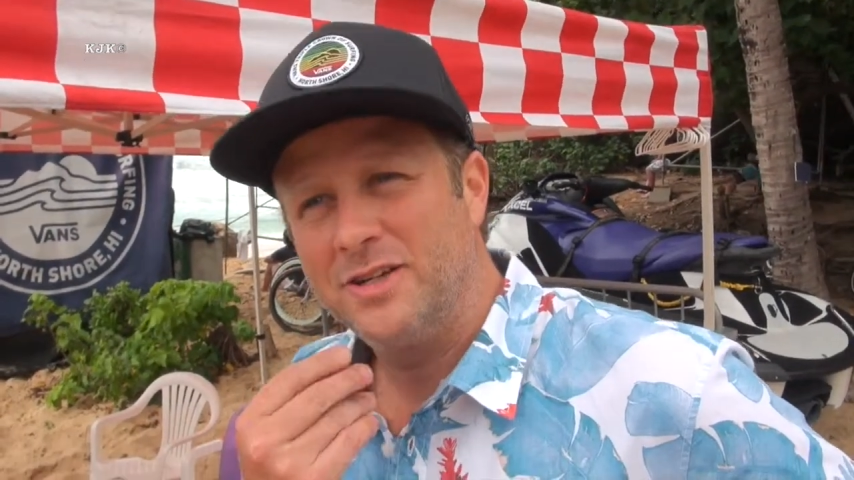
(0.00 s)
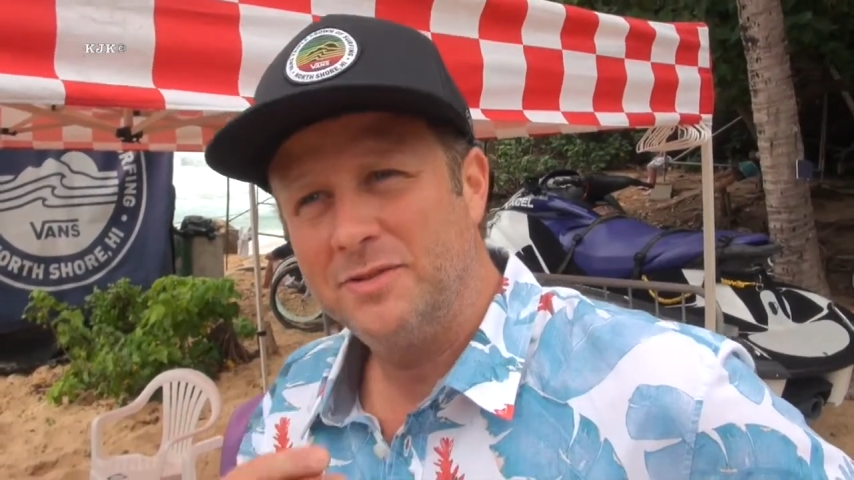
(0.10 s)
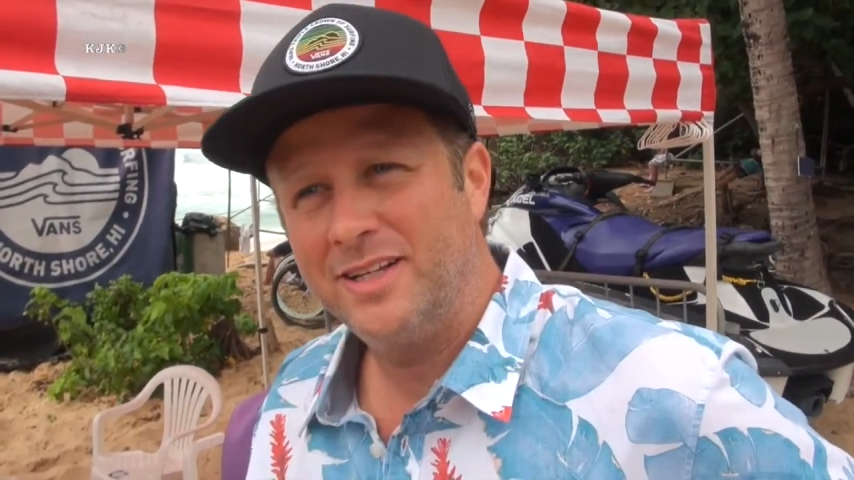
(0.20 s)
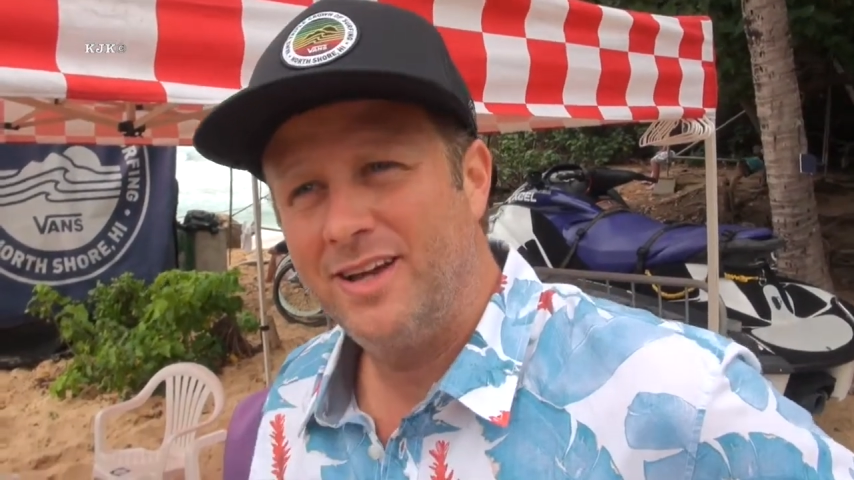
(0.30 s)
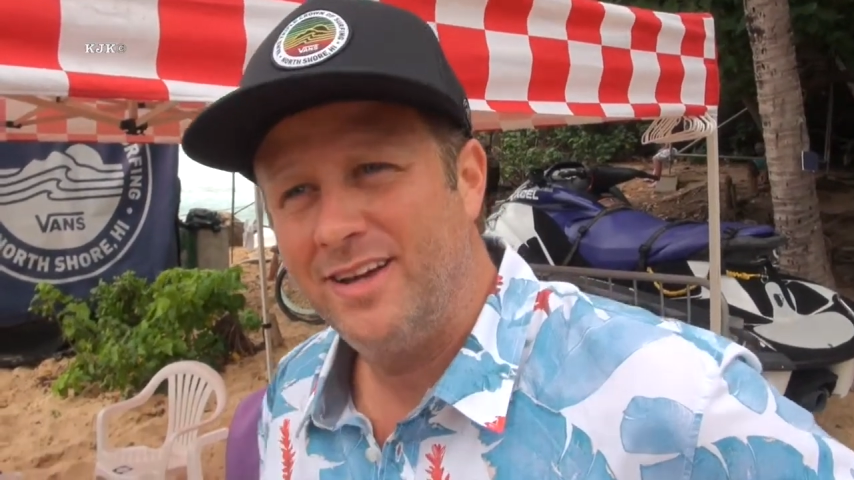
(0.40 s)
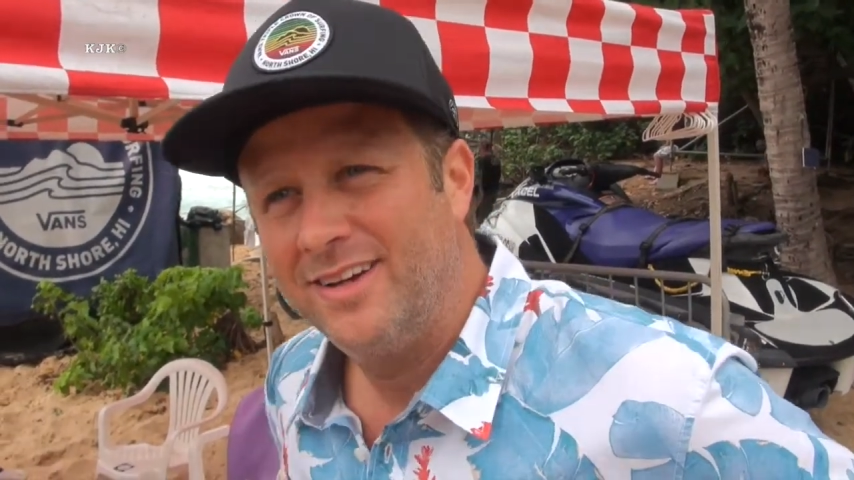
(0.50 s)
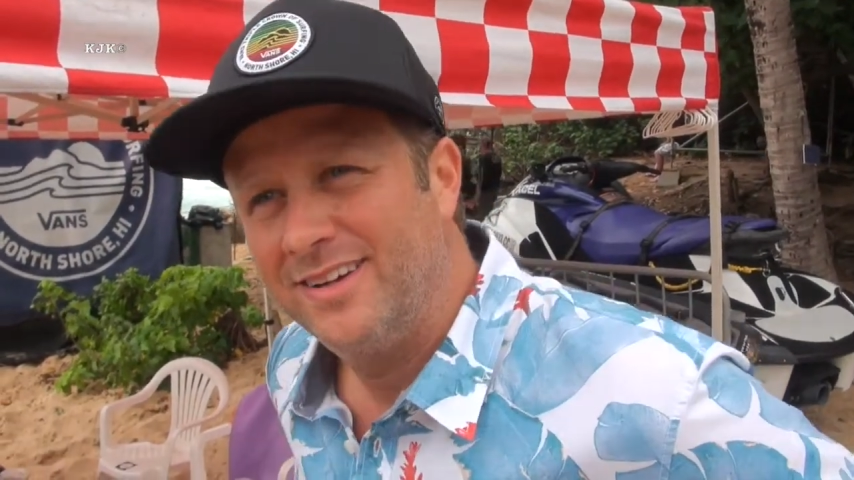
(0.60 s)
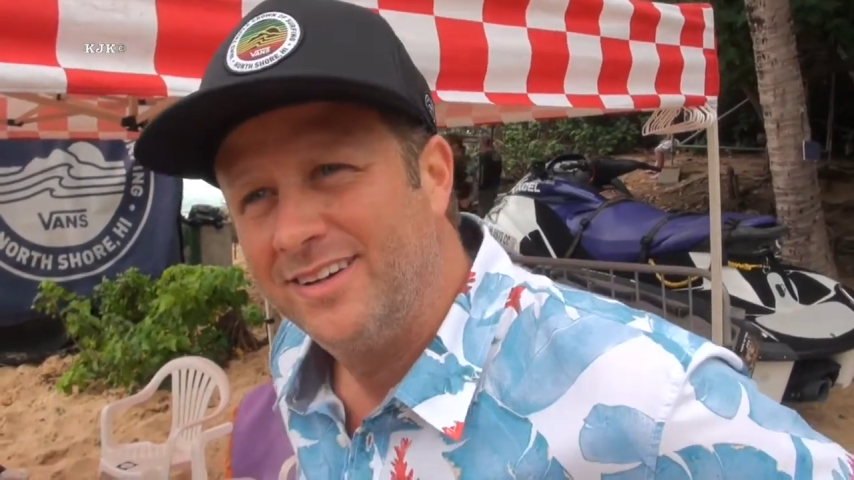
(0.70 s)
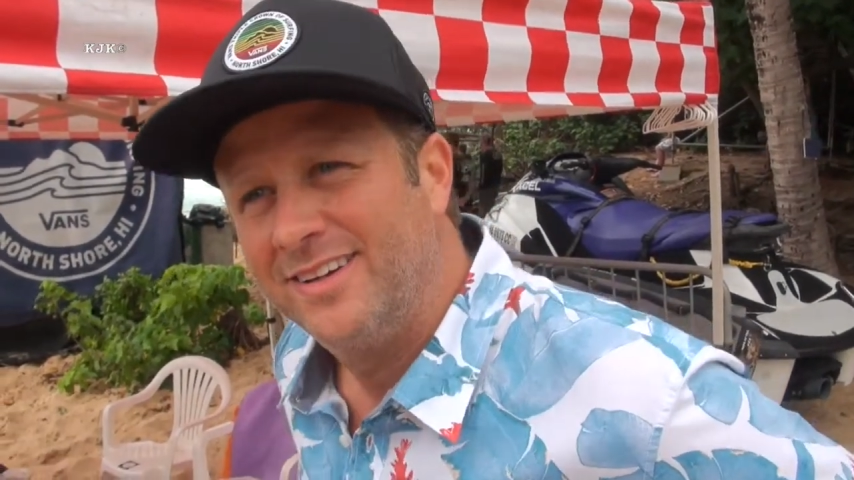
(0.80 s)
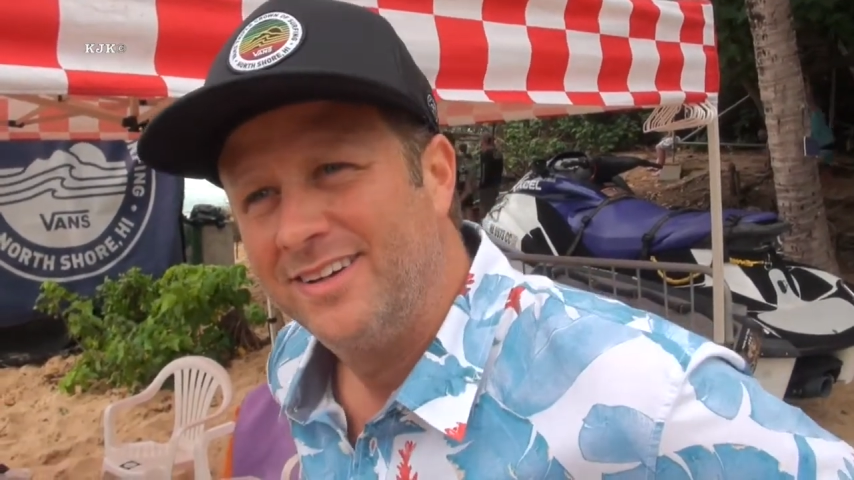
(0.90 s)

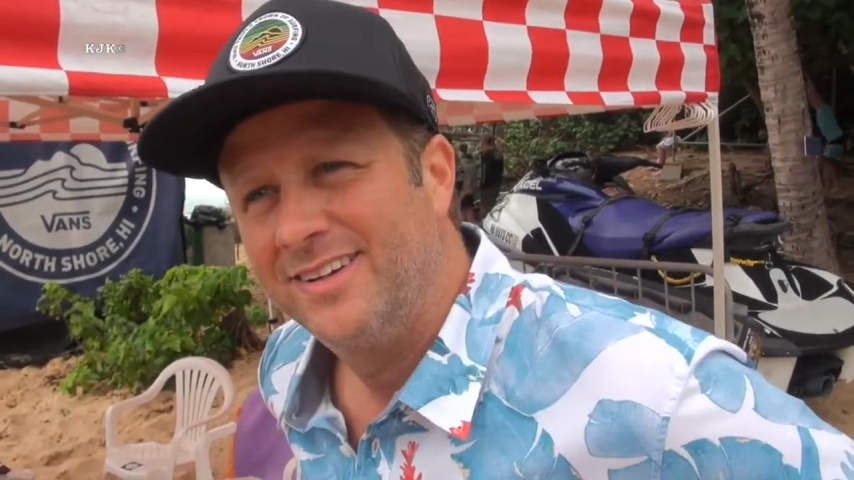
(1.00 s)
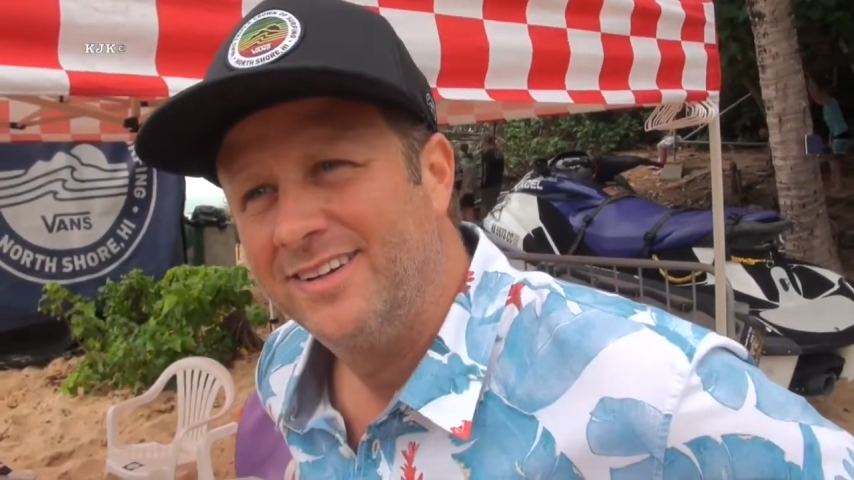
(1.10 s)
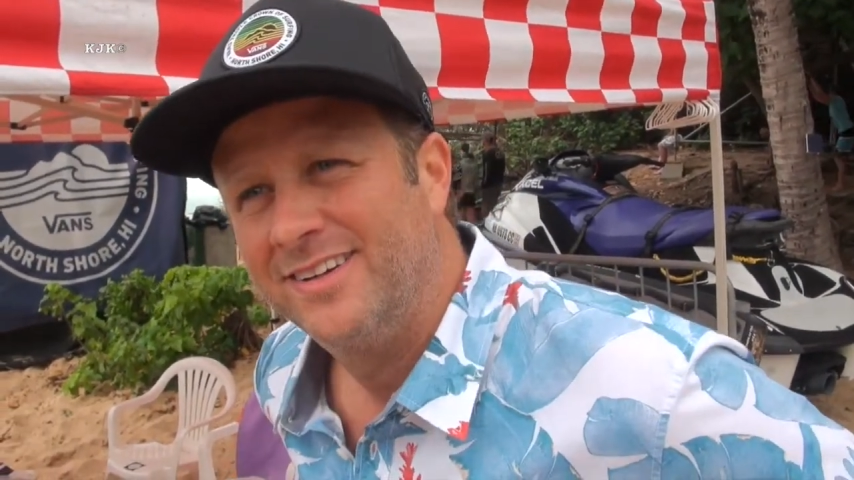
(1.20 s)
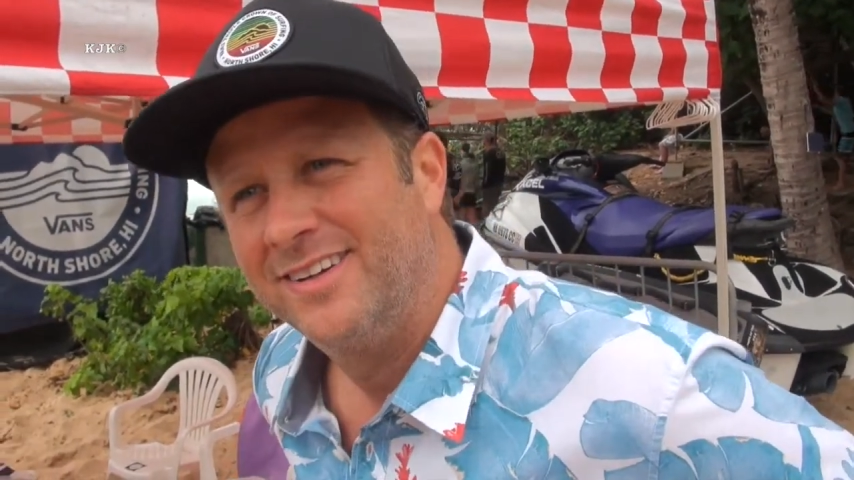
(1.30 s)
Oh,